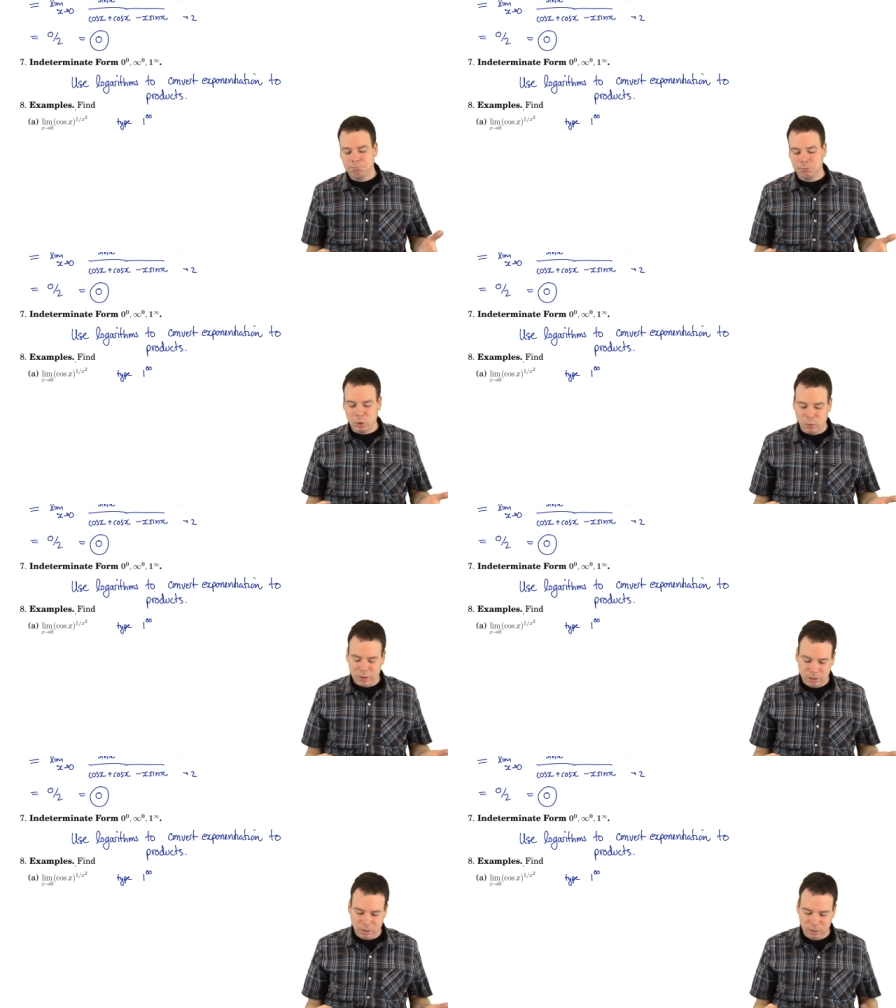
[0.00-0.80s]
So
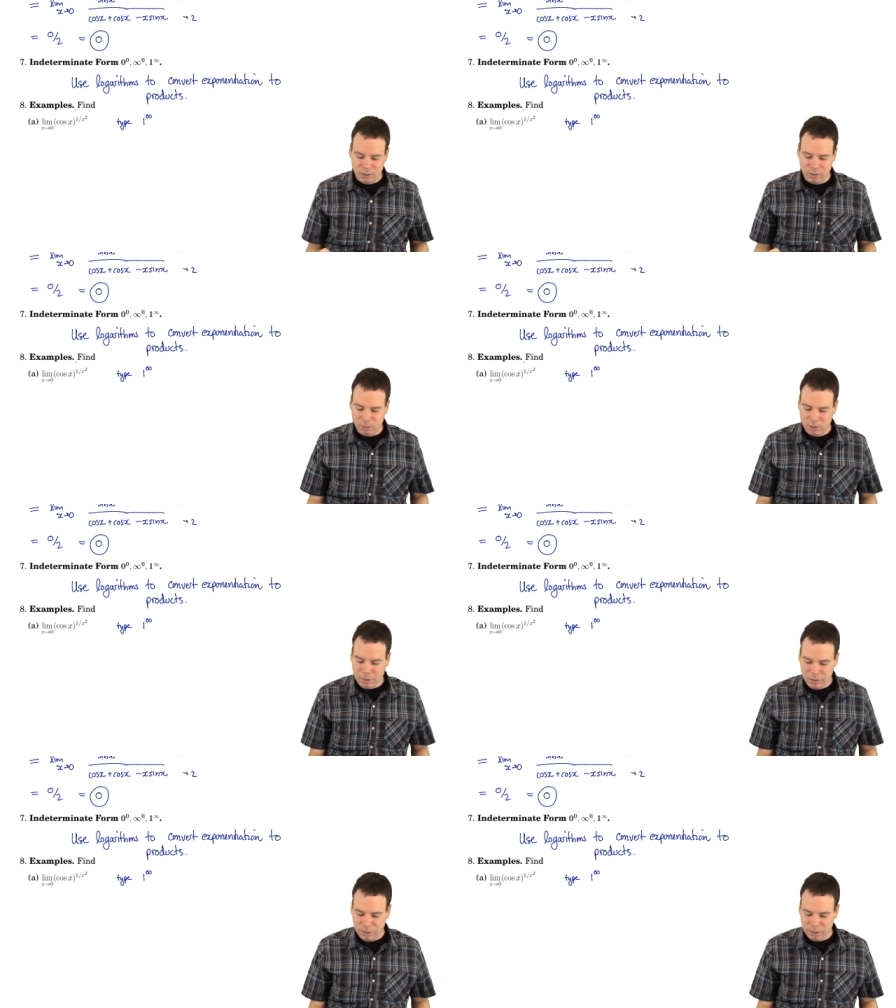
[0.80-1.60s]
what's it going to? Well, you
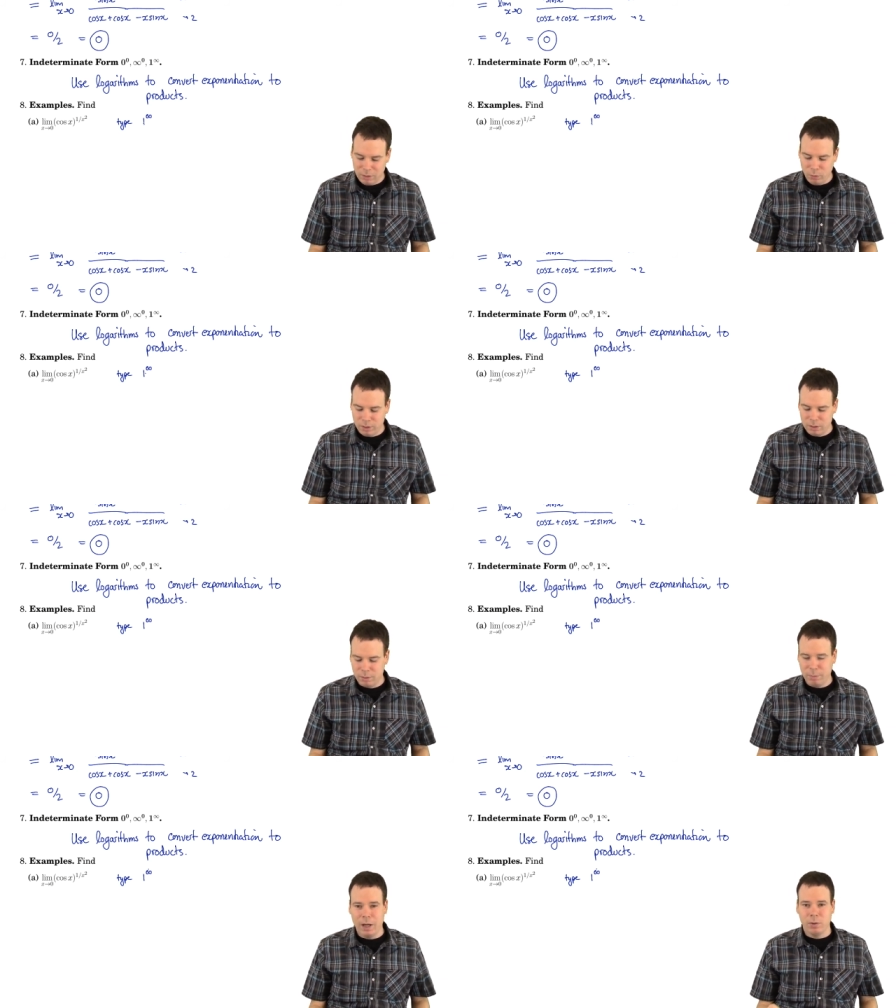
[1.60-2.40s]
may think that 1 to the
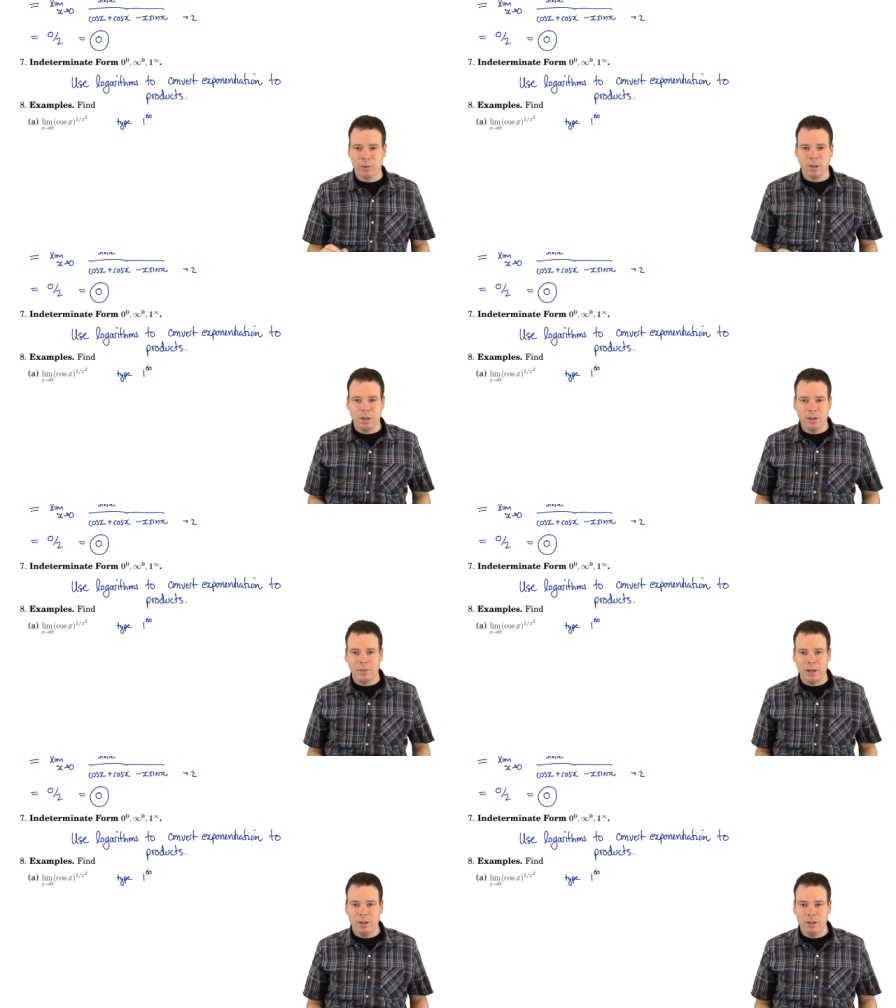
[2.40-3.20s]
power of
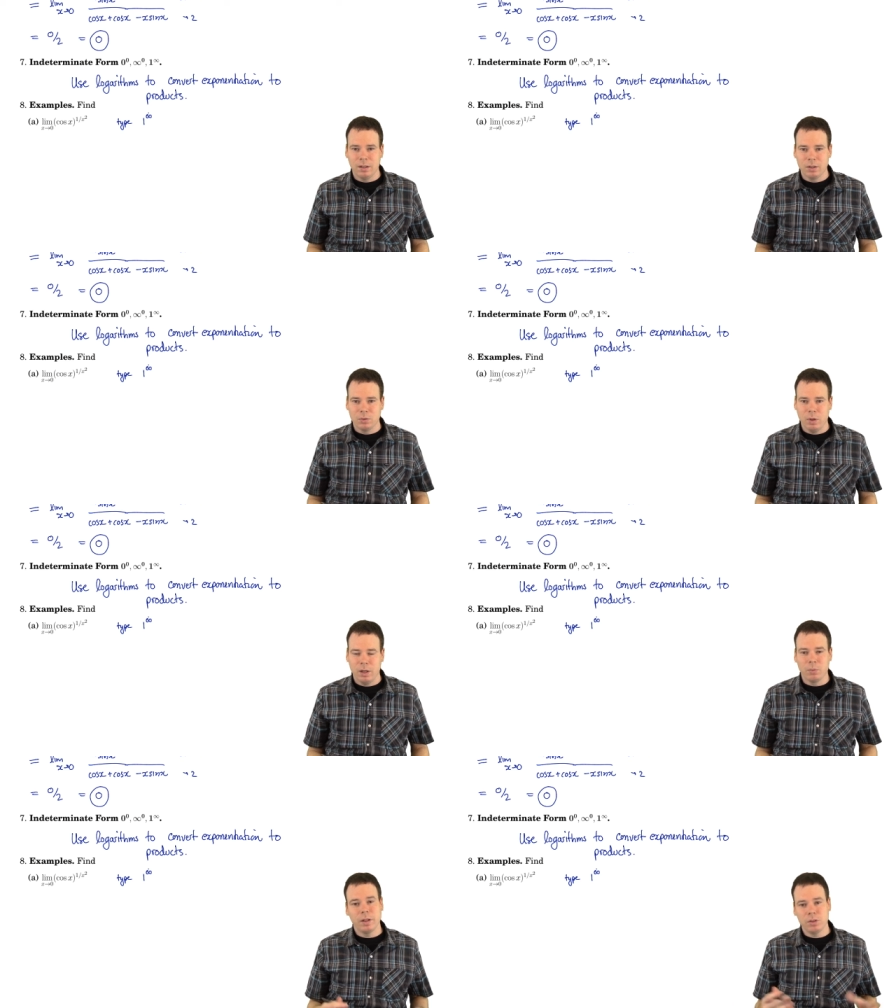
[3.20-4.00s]
anything is
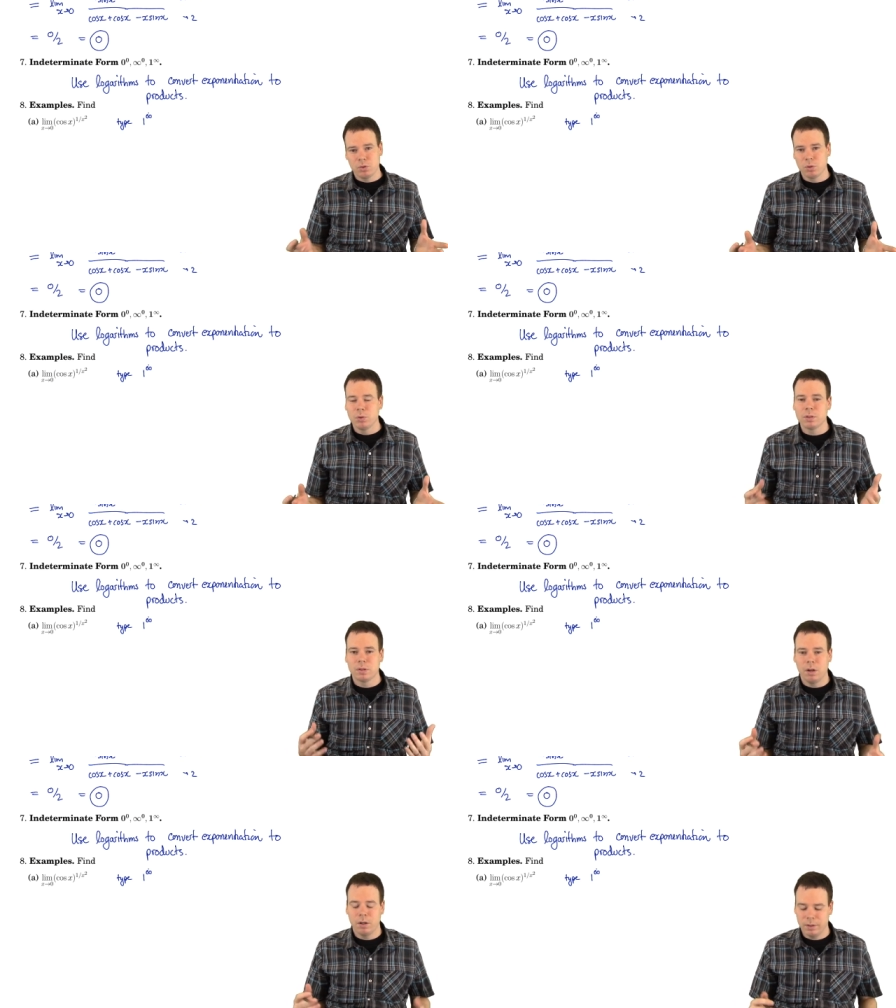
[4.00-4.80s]
1. Well, that's true as
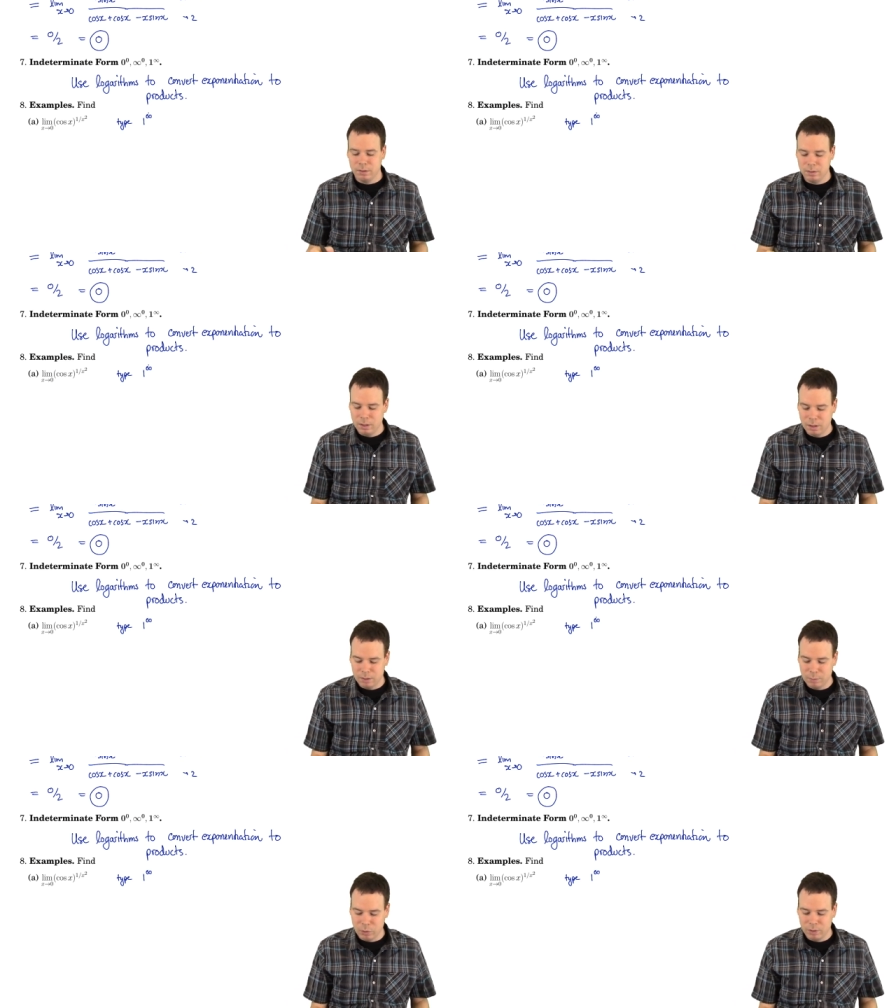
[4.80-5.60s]
long as the
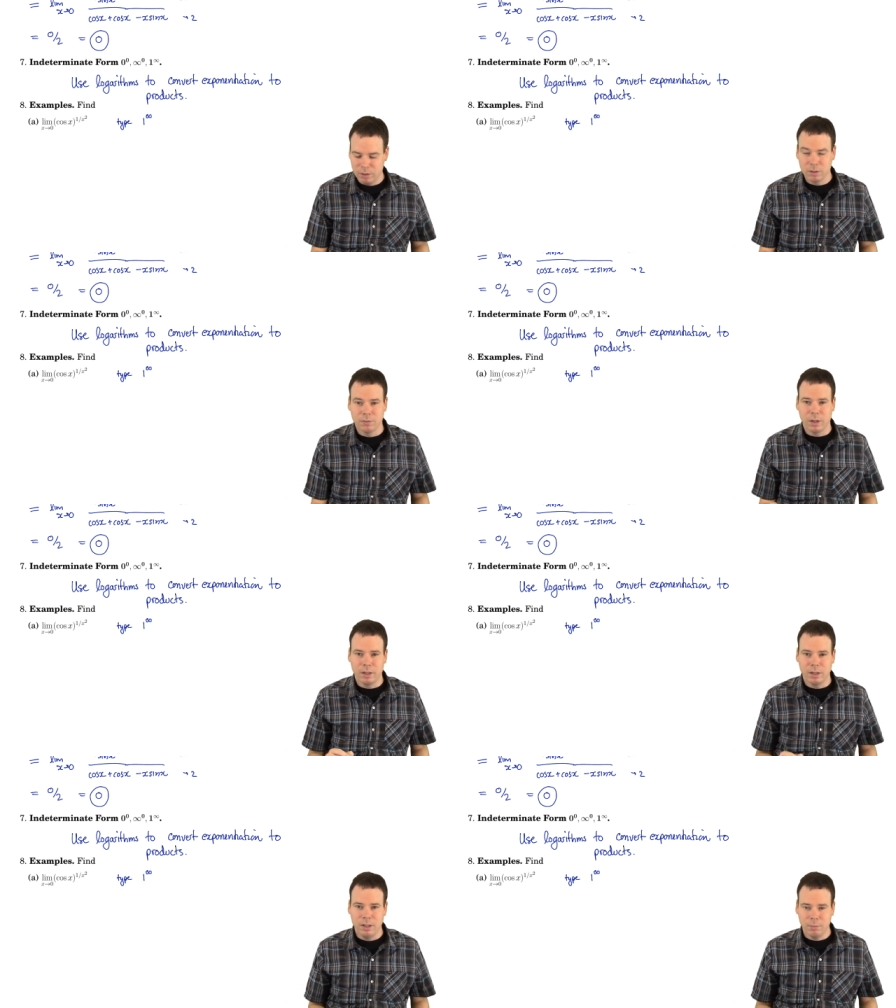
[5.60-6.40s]
exponent is a
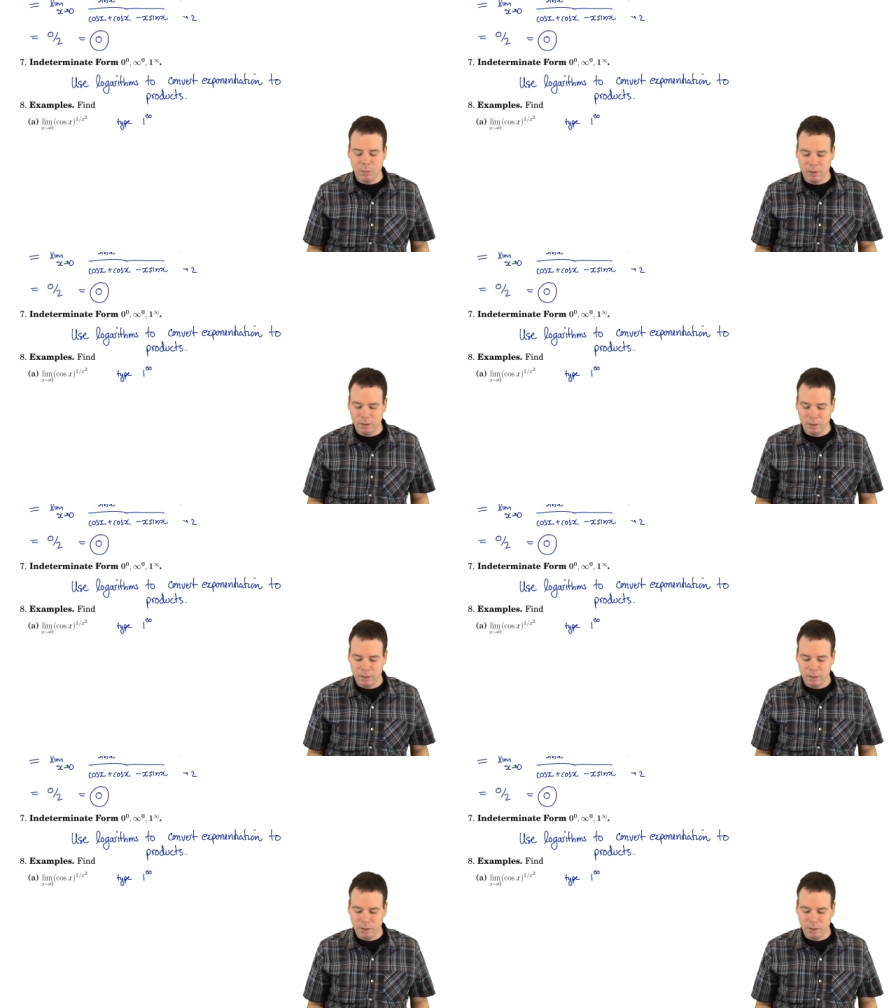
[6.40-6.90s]
finite number.